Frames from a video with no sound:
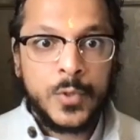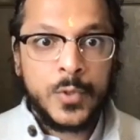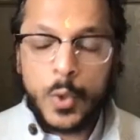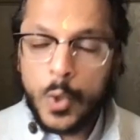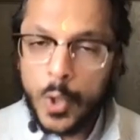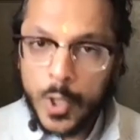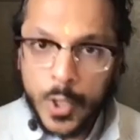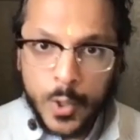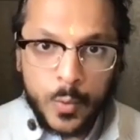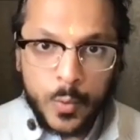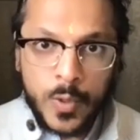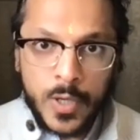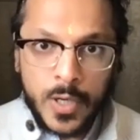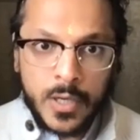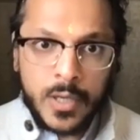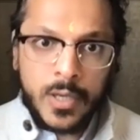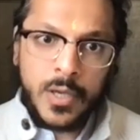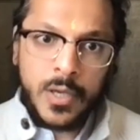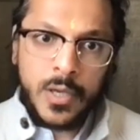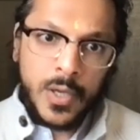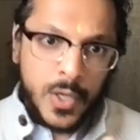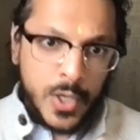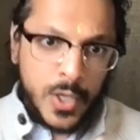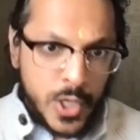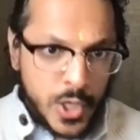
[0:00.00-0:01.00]
You go to
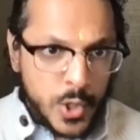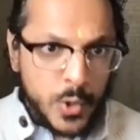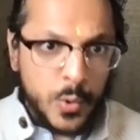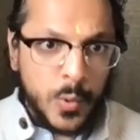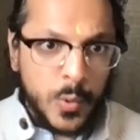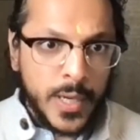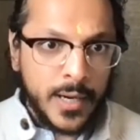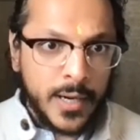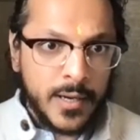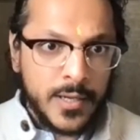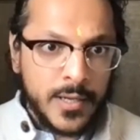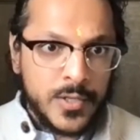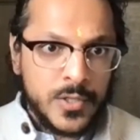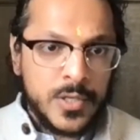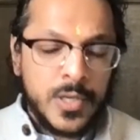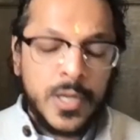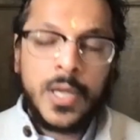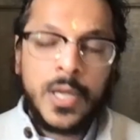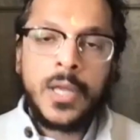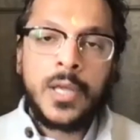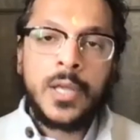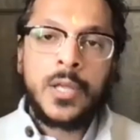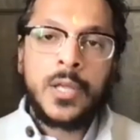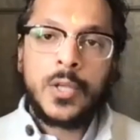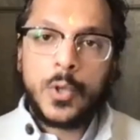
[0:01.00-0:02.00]
work, you wear it.
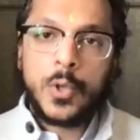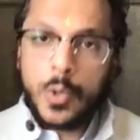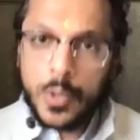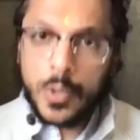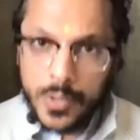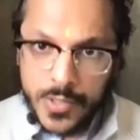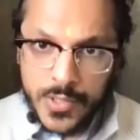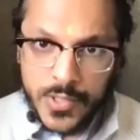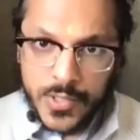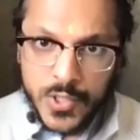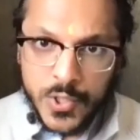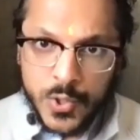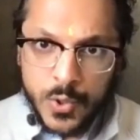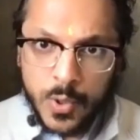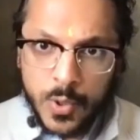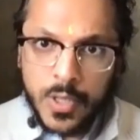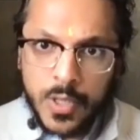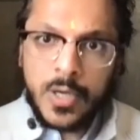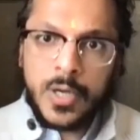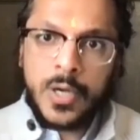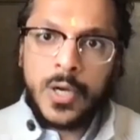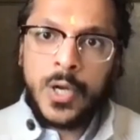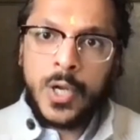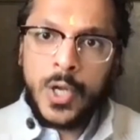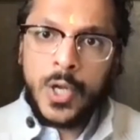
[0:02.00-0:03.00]
You go to the
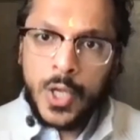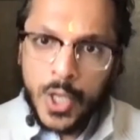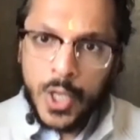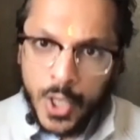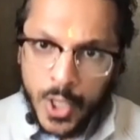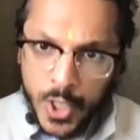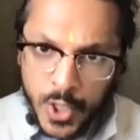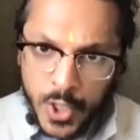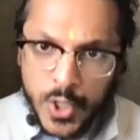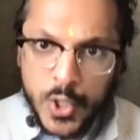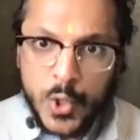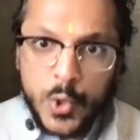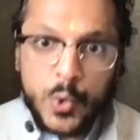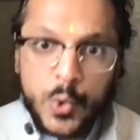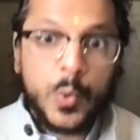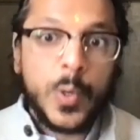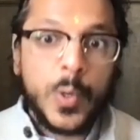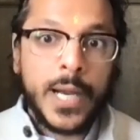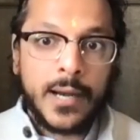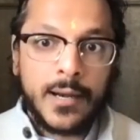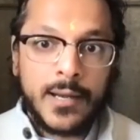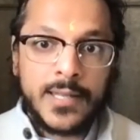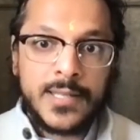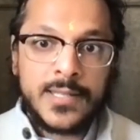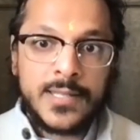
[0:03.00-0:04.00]
store, you
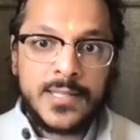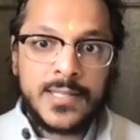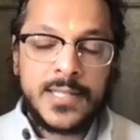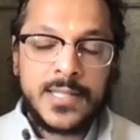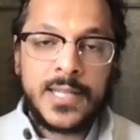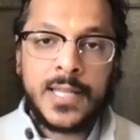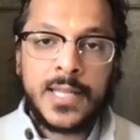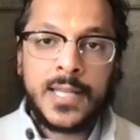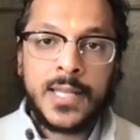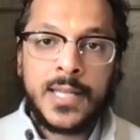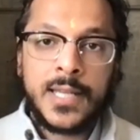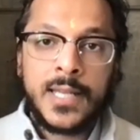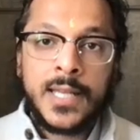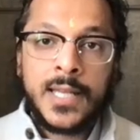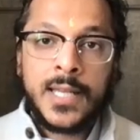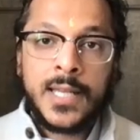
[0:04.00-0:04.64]
wear it.